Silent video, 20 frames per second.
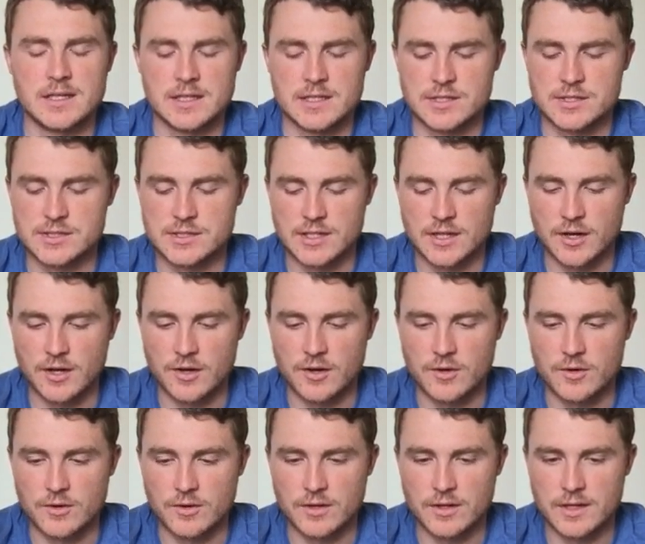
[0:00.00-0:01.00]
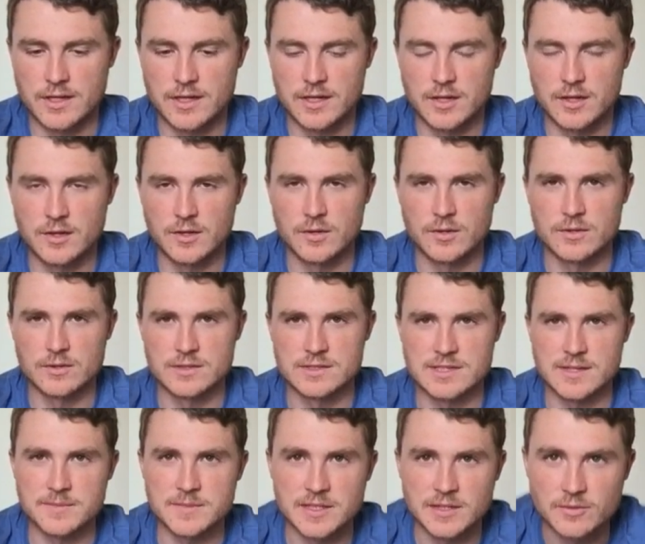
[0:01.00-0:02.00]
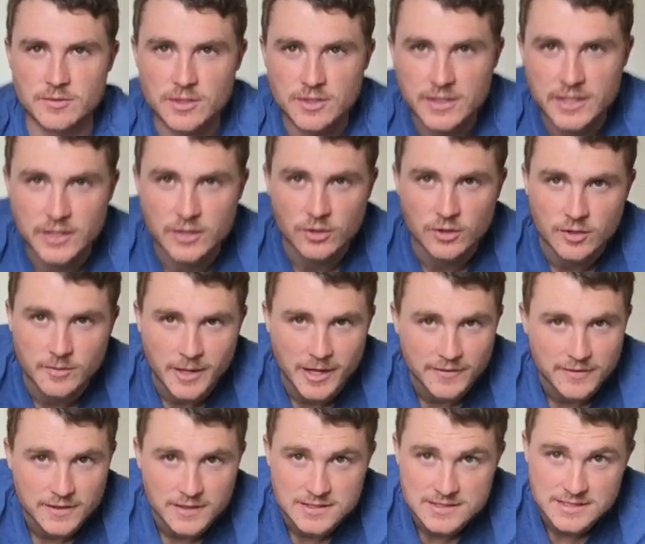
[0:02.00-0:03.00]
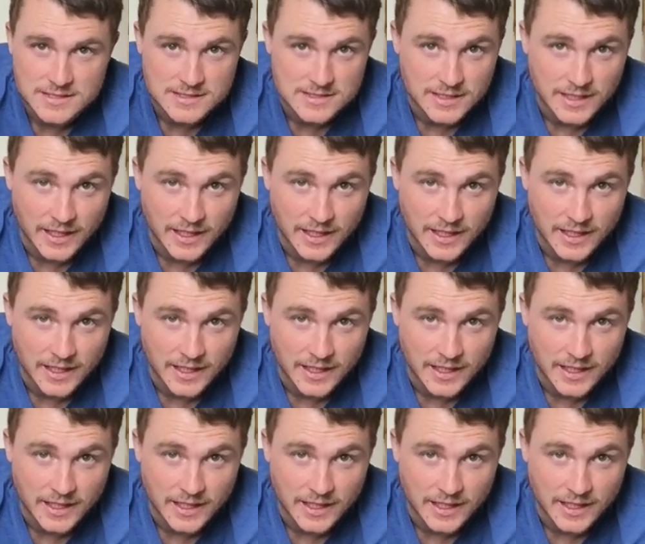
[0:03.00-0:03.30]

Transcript: So something really cool about this, and it's